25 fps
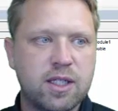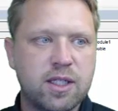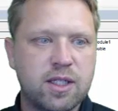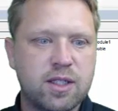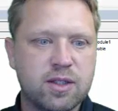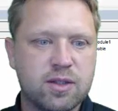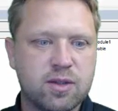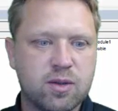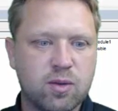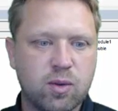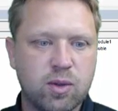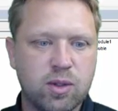
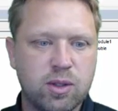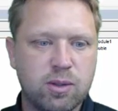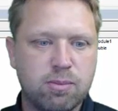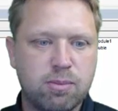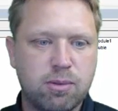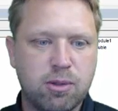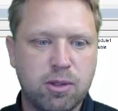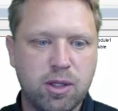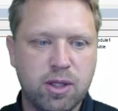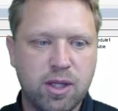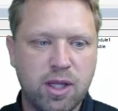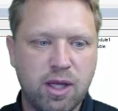It's going to
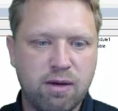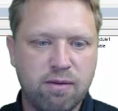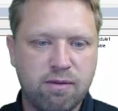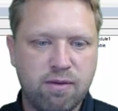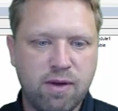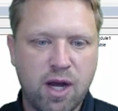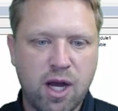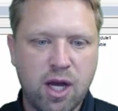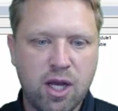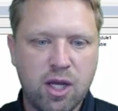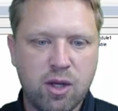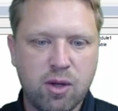put in that
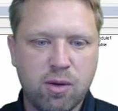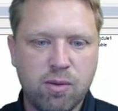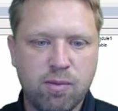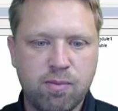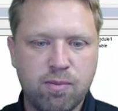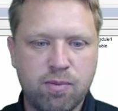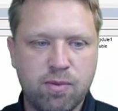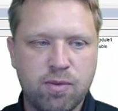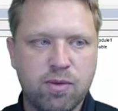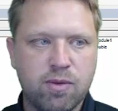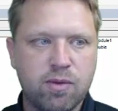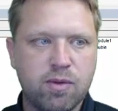value,
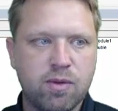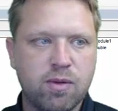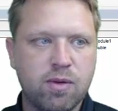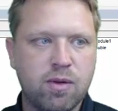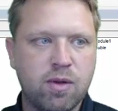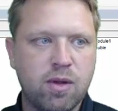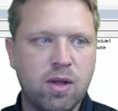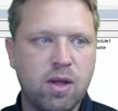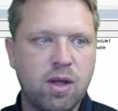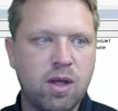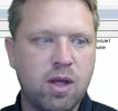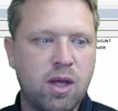
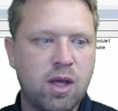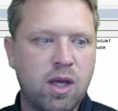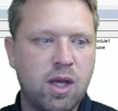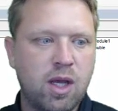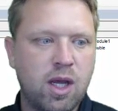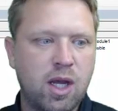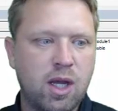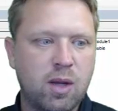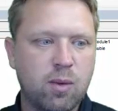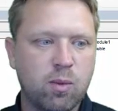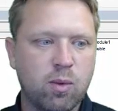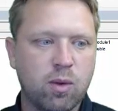
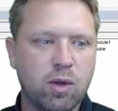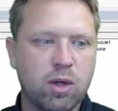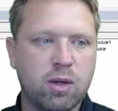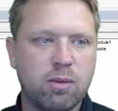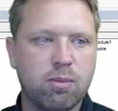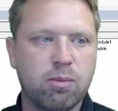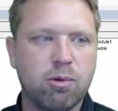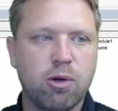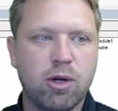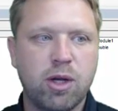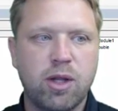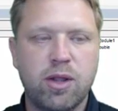and we're going
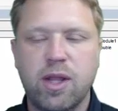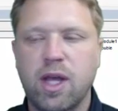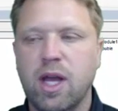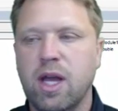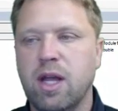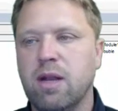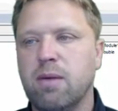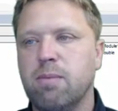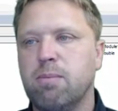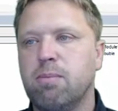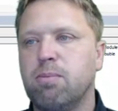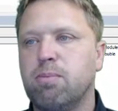to print in
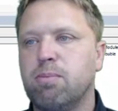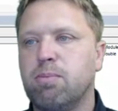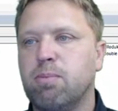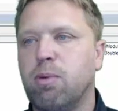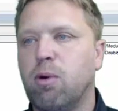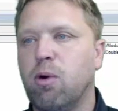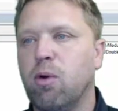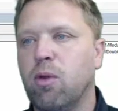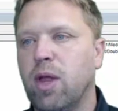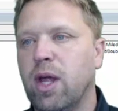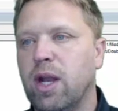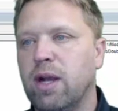that,
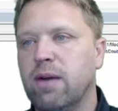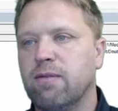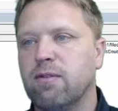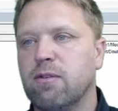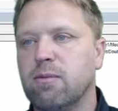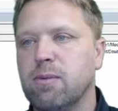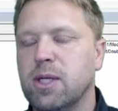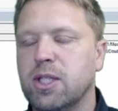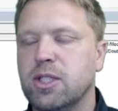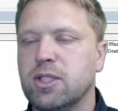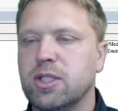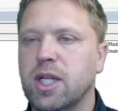pull that
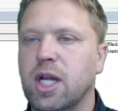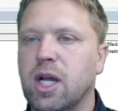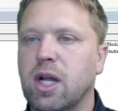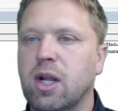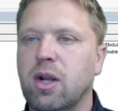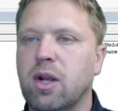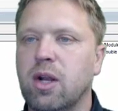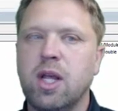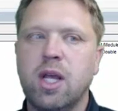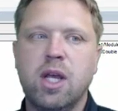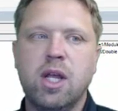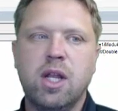information
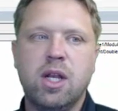out.